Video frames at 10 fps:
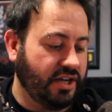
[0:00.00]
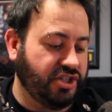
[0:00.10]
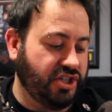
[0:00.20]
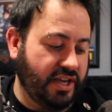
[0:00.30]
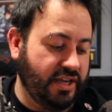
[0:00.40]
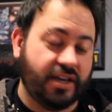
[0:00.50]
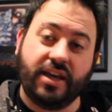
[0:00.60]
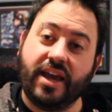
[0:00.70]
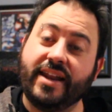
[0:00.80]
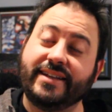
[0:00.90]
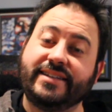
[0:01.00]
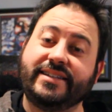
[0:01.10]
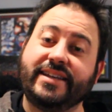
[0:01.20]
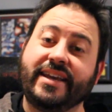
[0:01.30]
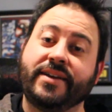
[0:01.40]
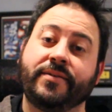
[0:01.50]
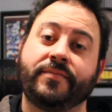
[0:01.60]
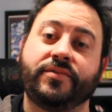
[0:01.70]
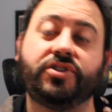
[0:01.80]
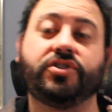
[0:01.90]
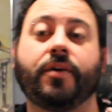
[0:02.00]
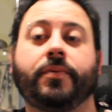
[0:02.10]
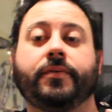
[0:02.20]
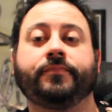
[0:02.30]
a G, and a C, C sharp.